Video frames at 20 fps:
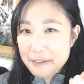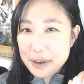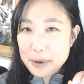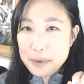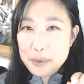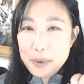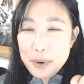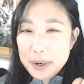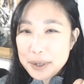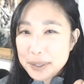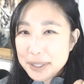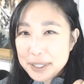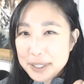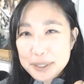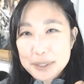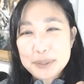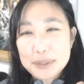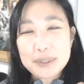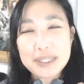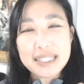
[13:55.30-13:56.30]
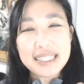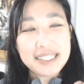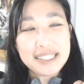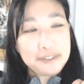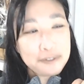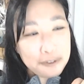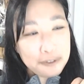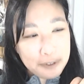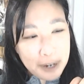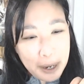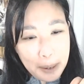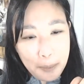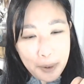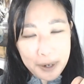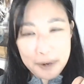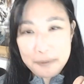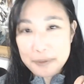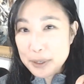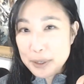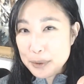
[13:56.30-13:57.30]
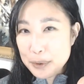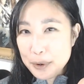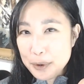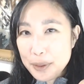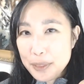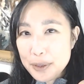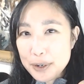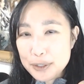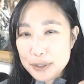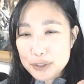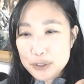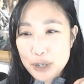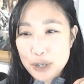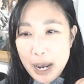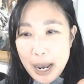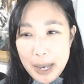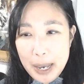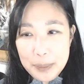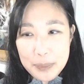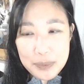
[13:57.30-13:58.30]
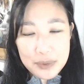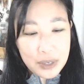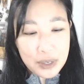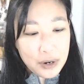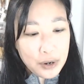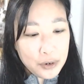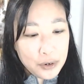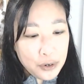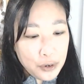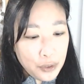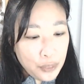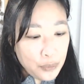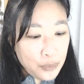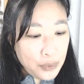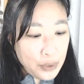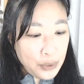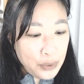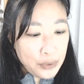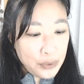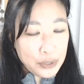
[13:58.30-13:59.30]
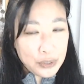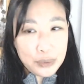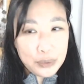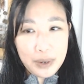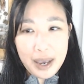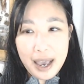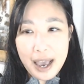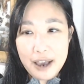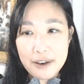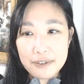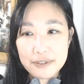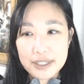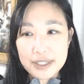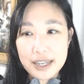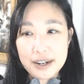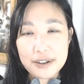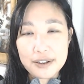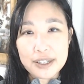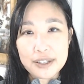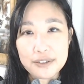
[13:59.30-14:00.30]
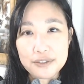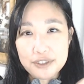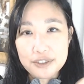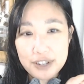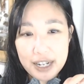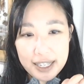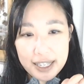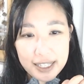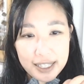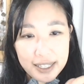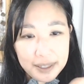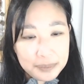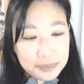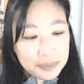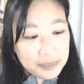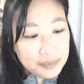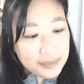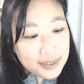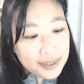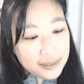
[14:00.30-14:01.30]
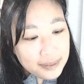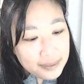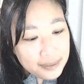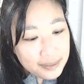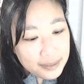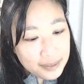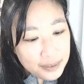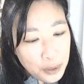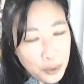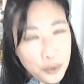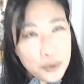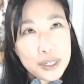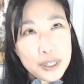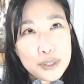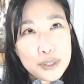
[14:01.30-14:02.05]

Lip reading: warrior queen from one of the northern tribes, and on her throne you have Gary and Freki, Odin's